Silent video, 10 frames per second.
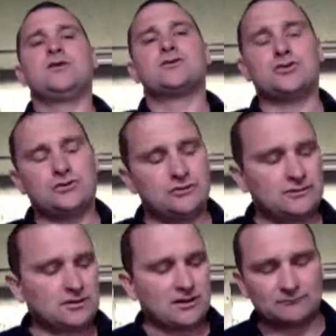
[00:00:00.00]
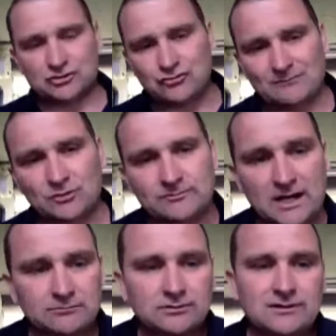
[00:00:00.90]
So I'm just wrapping up
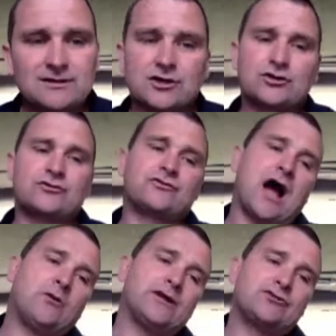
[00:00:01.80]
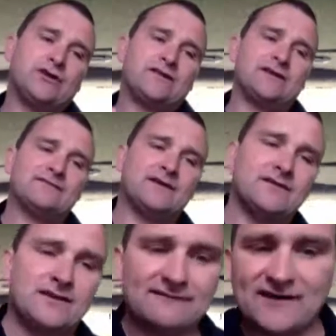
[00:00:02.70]
now. How do you create
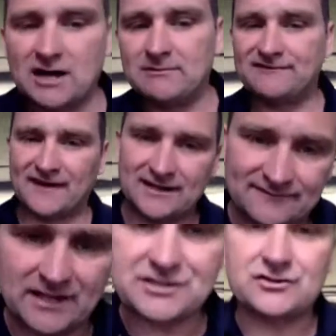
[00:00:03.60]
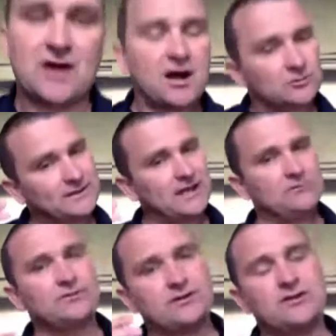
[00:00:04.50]
the environment for innovation? So how do we get
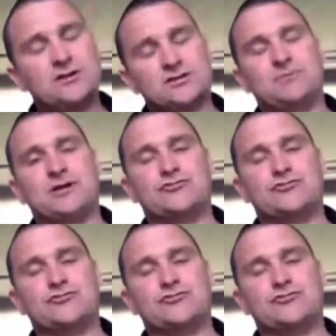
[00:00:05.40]
you to be